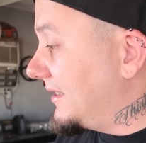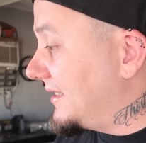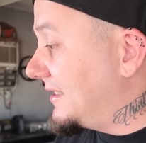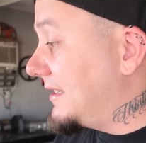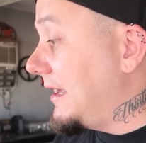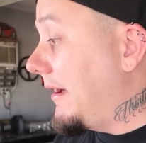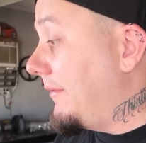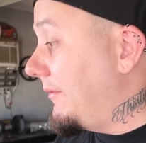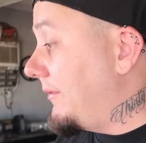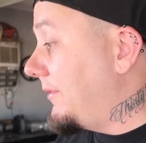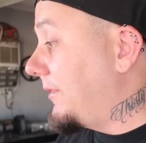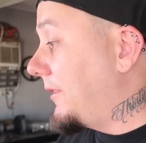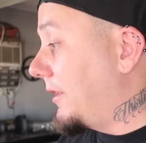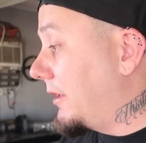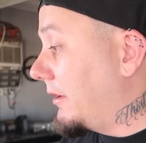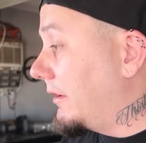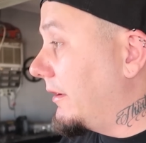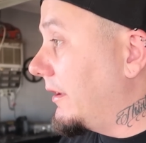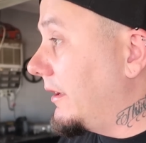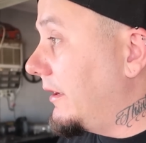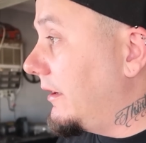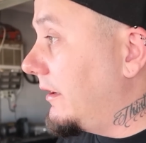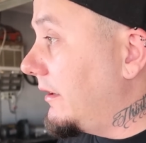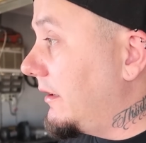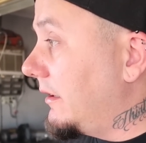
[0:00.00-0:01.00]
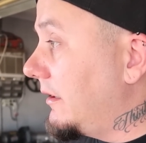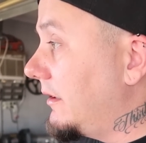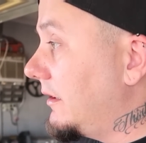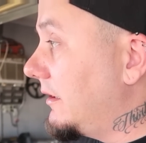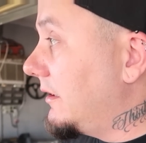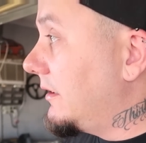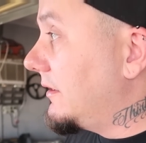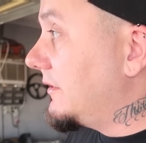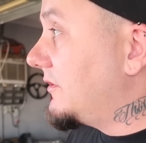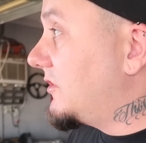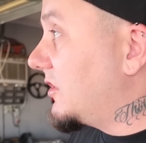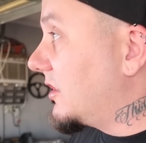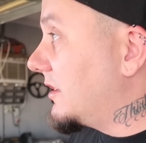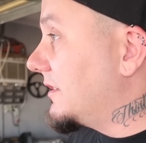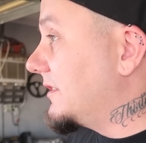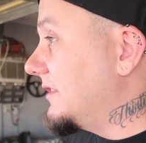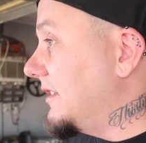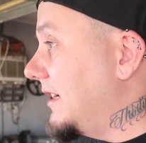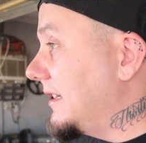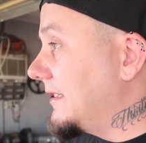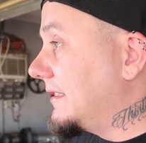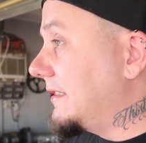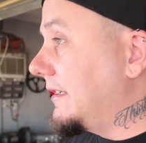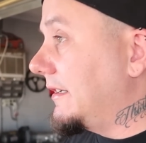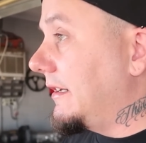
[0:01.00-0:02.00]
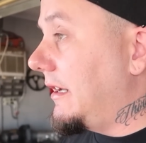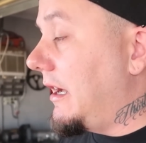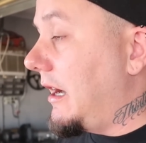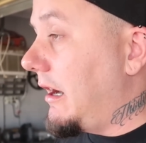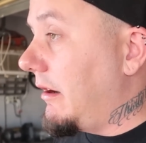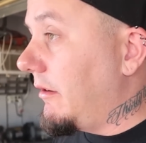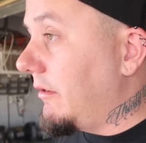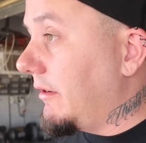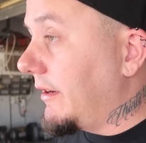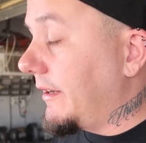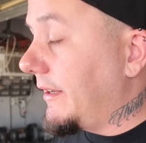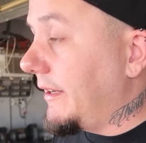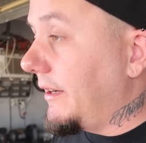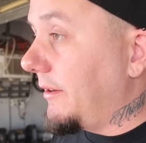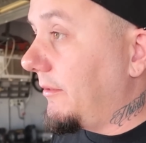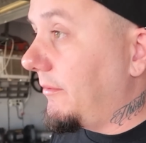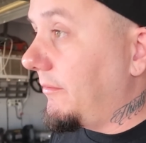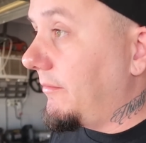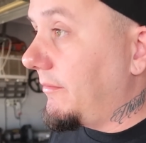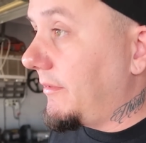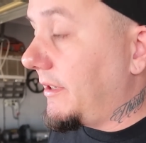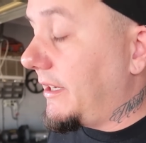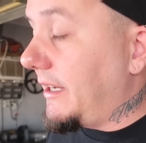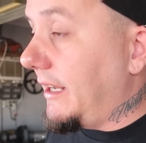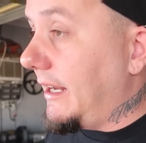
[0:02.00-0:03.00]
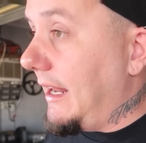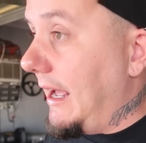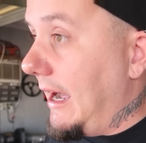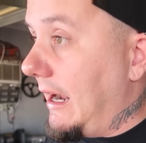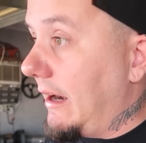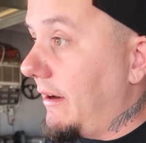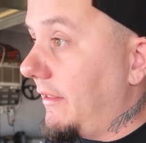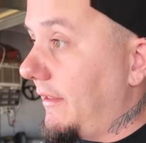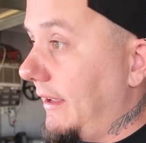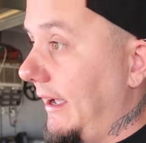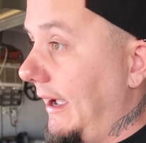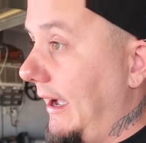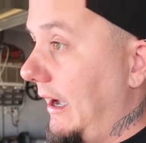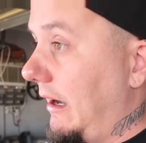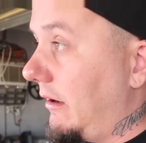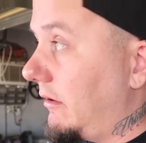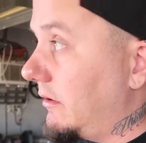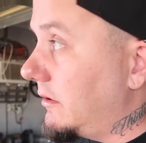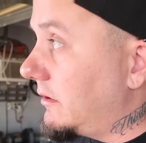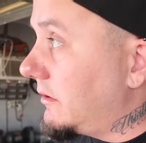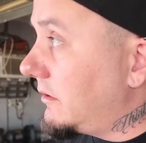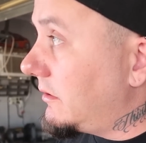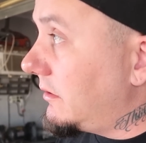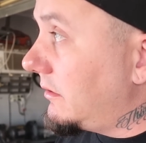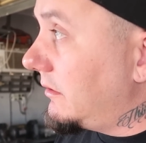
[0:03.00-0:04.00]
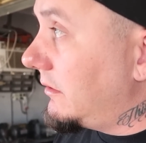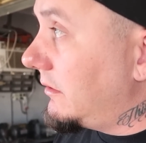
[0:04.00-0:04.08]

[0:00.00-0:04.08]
It's 7:30. Took us less than an hour to get get out of the house.